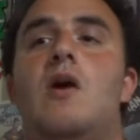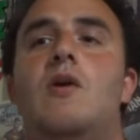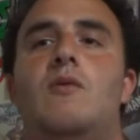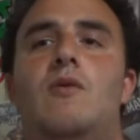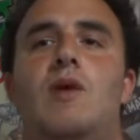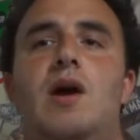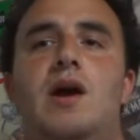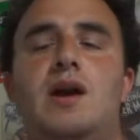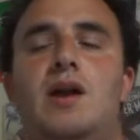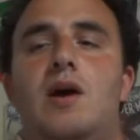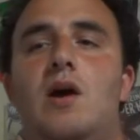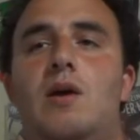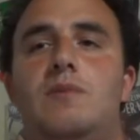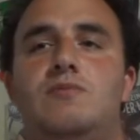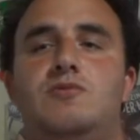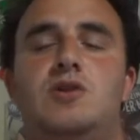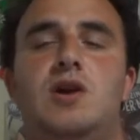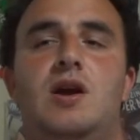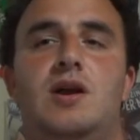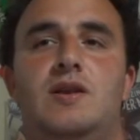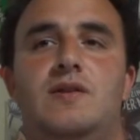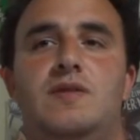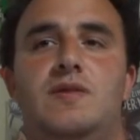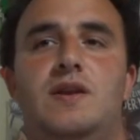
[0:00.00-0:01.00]
Right now I'm
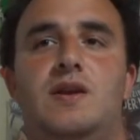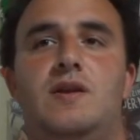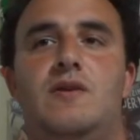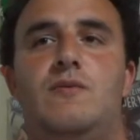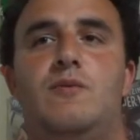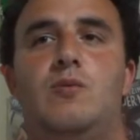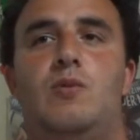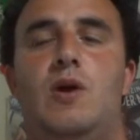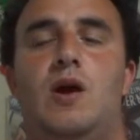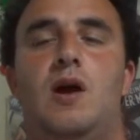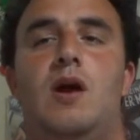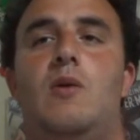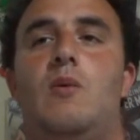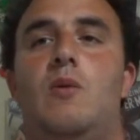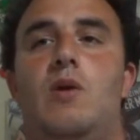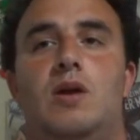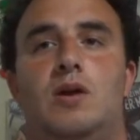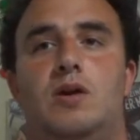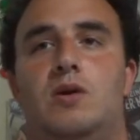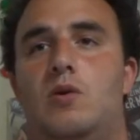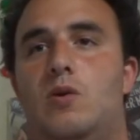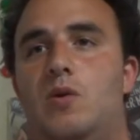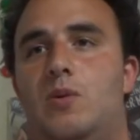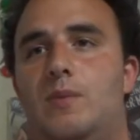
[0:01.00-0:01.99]
trying to think of where I want
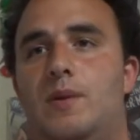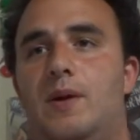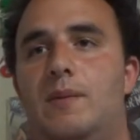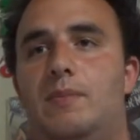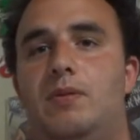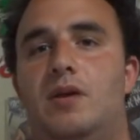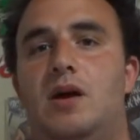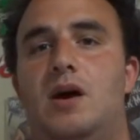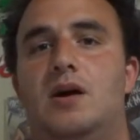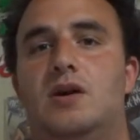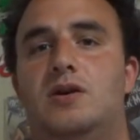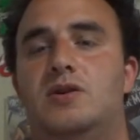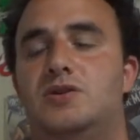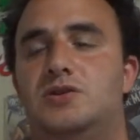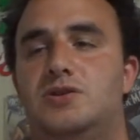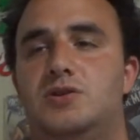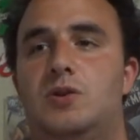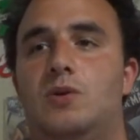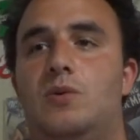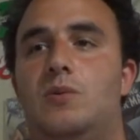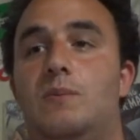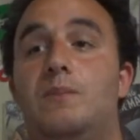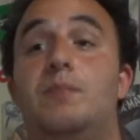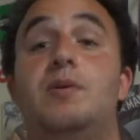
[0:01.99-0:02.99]
to go with my Blogger,
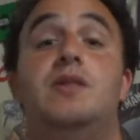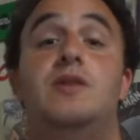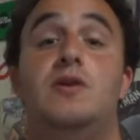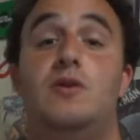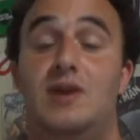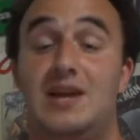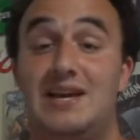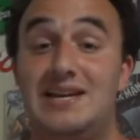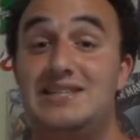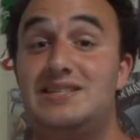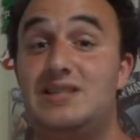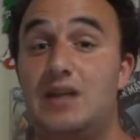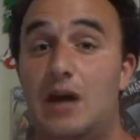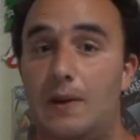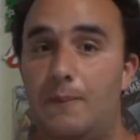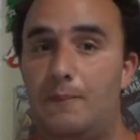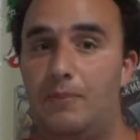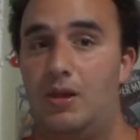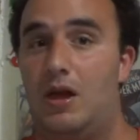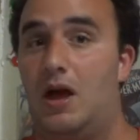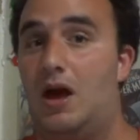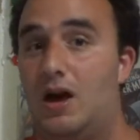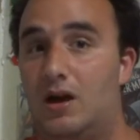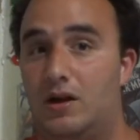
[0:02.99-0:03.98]
so, but there is a
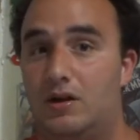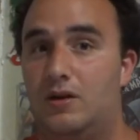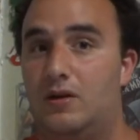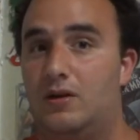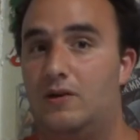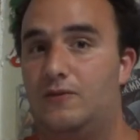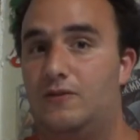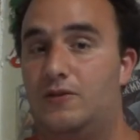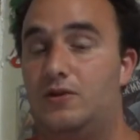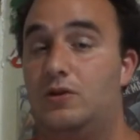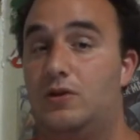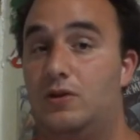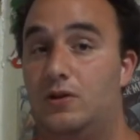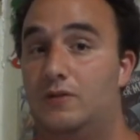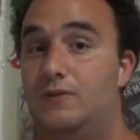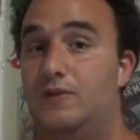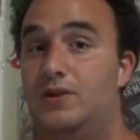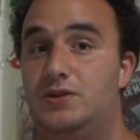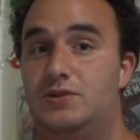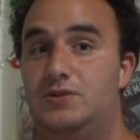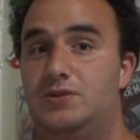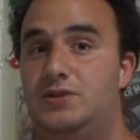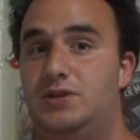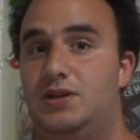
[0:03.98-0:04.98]
Blogger for Dark
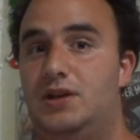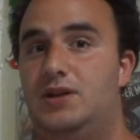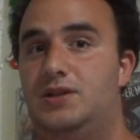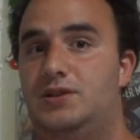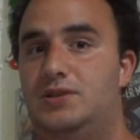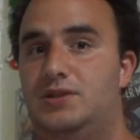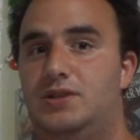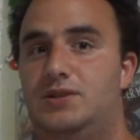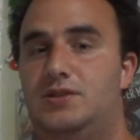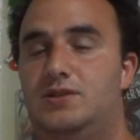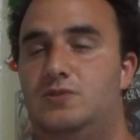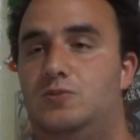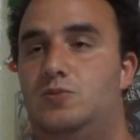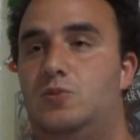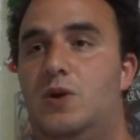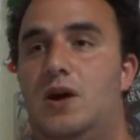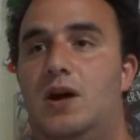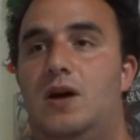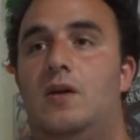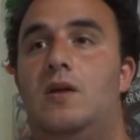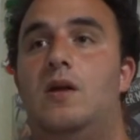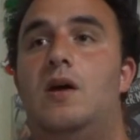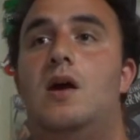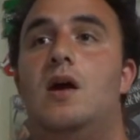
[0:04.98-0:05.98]
Avenger C86 as
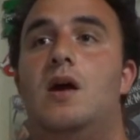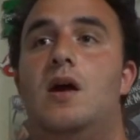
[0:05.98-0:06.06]
well.